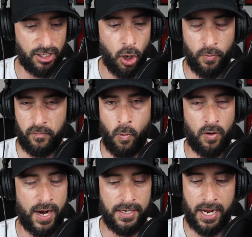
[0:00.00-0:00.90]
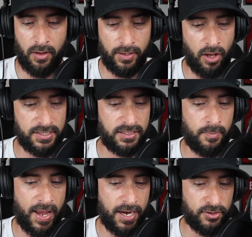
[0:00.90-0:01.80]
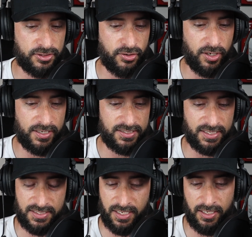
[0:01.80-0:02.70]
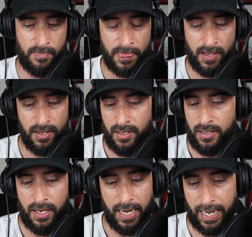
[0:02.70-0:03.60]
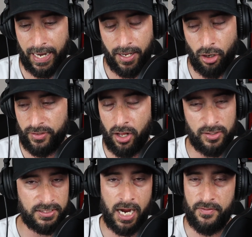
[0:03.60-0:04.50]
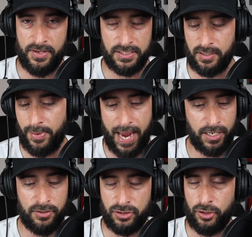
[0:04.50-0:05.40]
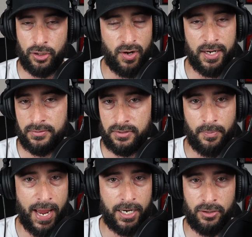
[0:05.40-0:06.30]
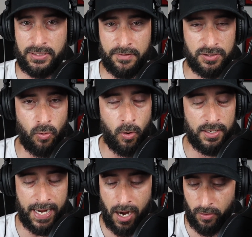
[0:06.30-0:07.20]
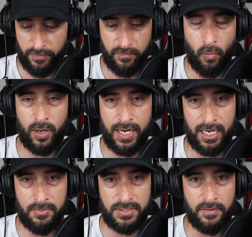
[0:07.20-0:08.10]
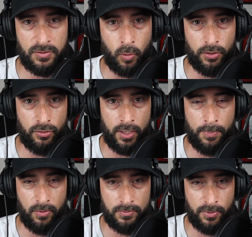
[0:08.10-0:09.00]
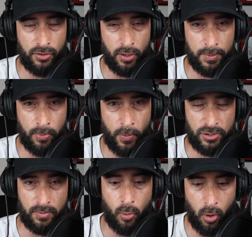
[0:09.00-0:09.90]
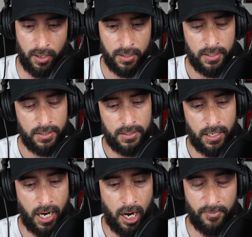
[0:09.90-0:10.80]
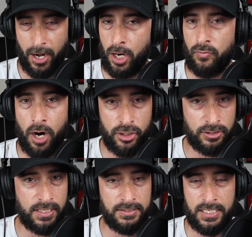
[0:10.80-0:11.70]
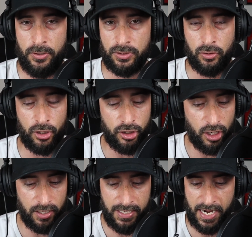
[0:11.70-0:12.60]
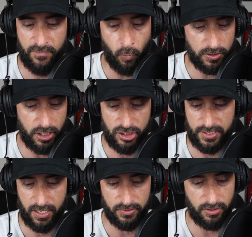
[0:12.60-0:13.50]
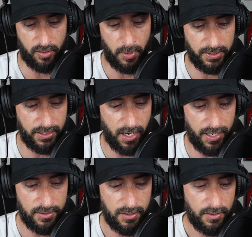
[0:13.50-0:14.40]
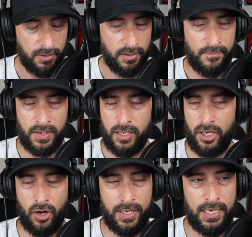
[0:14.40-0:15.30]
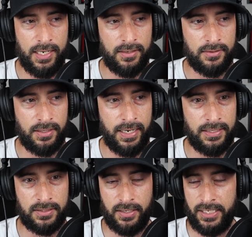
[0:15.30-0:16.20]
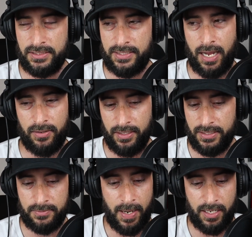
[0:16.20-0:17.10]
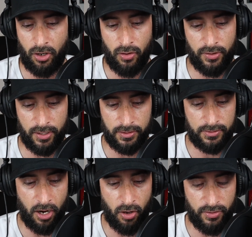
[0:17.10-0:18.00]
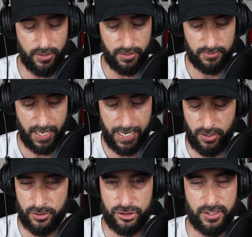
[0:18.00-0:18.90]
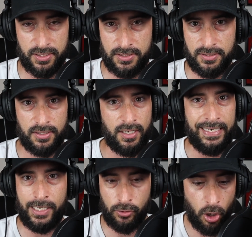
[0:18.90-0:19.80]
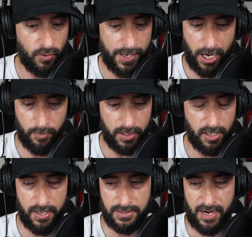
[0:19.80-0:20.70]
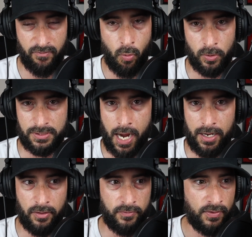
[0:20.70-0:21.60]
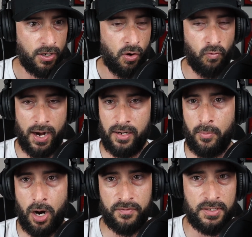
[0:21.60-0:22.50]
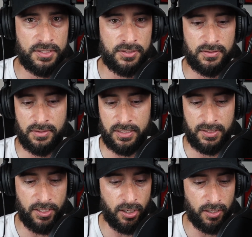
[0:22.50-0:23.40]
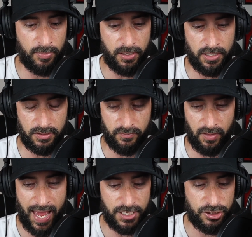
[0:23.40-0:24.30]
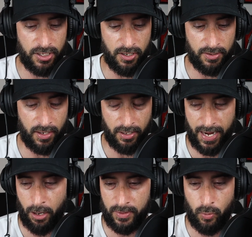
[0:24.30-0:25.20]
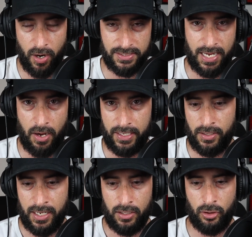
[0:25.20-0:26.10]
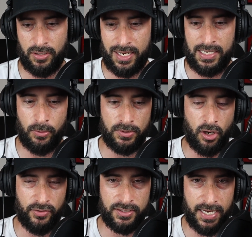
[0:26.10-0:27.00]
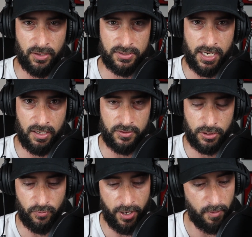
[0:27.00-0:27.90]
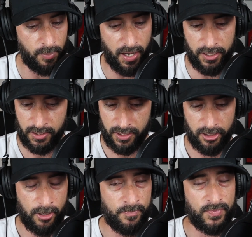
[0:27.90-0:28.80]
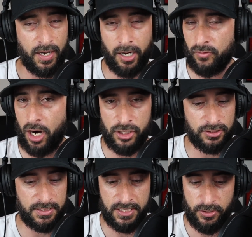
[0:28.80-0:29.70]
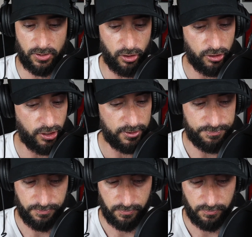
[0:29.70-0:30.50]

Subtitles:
They're 0-4 right now. They lost to the Packers 30-16. And on the other side of this, the Packers look great. The Packers have scored now in 4 games. They've scored 30 points or more. Aaron Rodgers continues to look good. He had 4 touchdowns on Monday night. He's making all the haters just eat crow right now, because everyone's kind of writing him off this year because of last year and on how he was and how he looked like he was on the downside of his career. But Aaron Rodgers continues to look good.